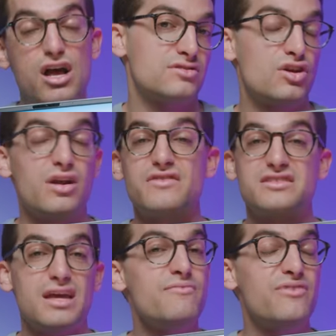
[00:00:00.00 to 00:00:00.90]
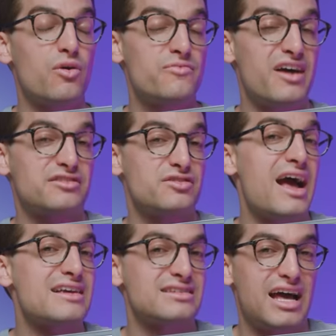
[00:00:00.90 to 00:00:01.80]
So you're gonna have the same form factor
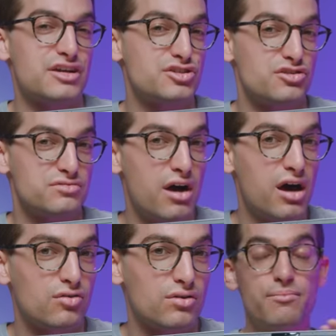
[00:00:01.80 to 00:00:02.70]
as last year's model.